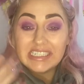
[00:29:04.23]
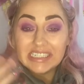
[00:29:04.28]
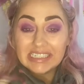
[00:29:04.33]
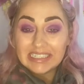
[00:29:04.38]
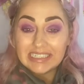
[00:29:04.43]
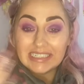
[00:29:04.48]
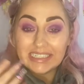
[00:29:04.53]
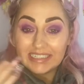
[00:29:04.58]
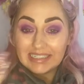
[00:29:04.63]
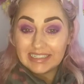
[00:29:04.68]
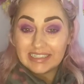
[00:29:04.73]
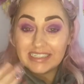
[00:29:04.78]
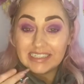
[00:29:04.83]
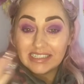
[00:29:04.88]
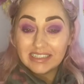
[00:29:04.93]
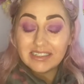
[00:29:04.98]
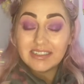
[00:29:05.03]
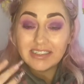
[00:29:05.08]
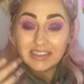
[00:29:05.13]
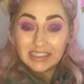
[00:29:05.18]
to let
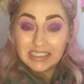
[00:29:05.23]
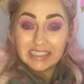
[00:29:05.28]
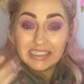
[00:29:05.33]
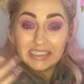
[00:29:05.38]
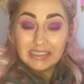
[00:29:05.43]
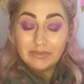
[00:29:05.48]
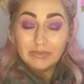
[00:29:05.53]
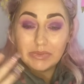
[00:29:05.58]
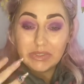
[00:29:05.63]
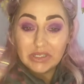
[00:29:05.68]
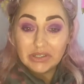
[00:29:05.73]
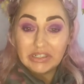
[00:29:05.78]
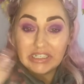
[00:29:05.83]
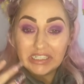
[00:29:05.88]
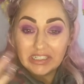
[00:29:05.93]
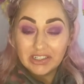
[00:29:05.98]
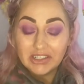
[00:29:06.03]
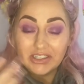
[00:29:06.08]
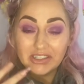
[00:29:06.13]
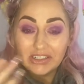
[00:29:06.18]
things dry in between
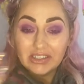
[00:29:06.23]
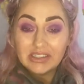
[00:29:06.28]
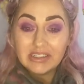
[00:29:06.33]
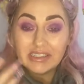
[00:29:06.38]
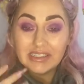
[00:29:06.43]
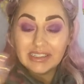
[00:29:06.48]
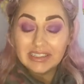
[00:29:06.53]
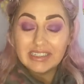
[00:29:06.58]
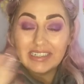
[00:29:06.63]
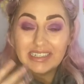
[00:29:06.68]
coats.